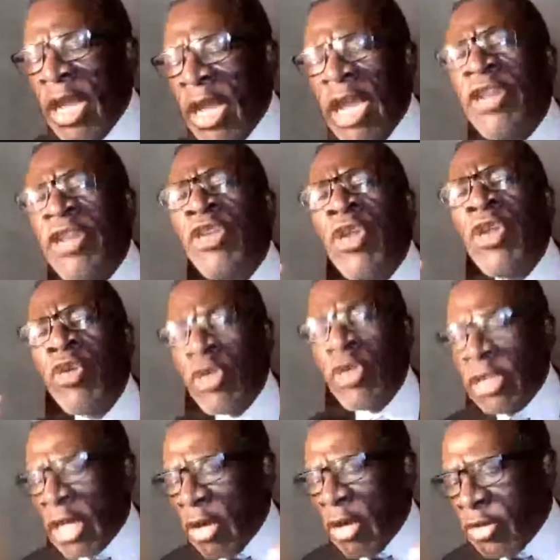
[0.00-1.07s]
and they will
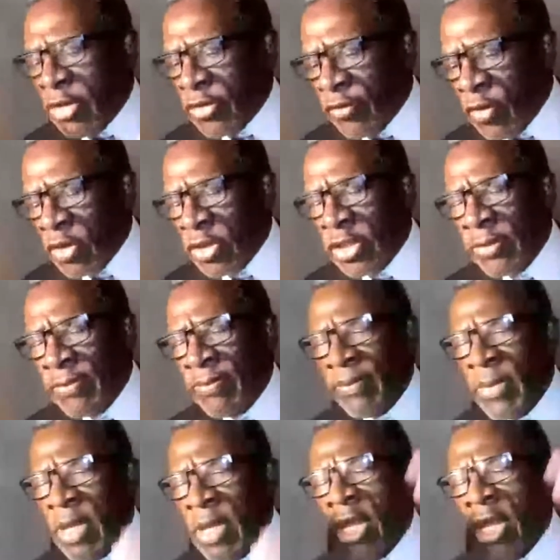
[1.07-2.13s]
not allow you to vote.
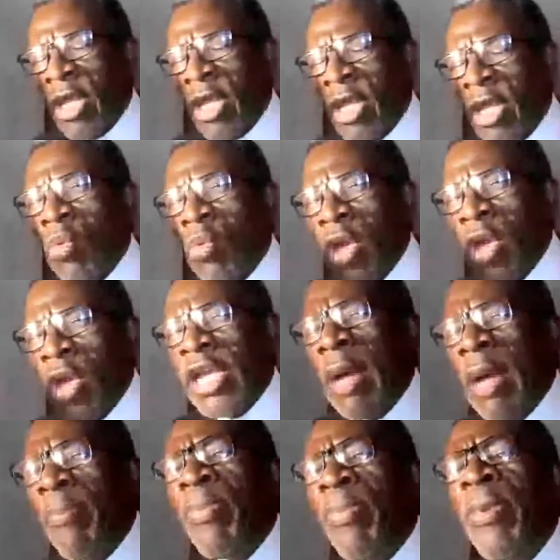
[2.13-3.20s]
Wake
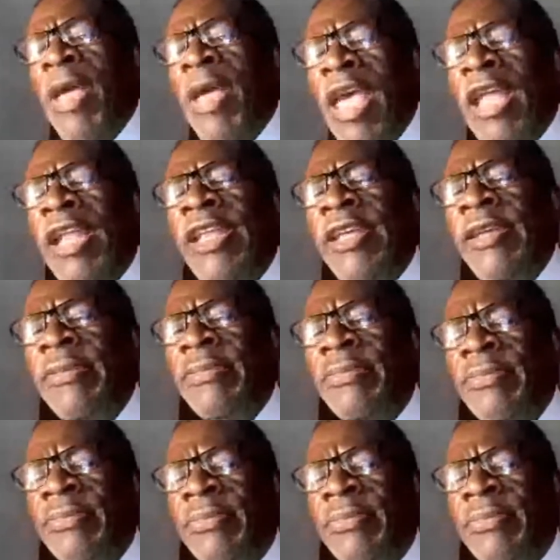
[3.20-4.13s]
up early,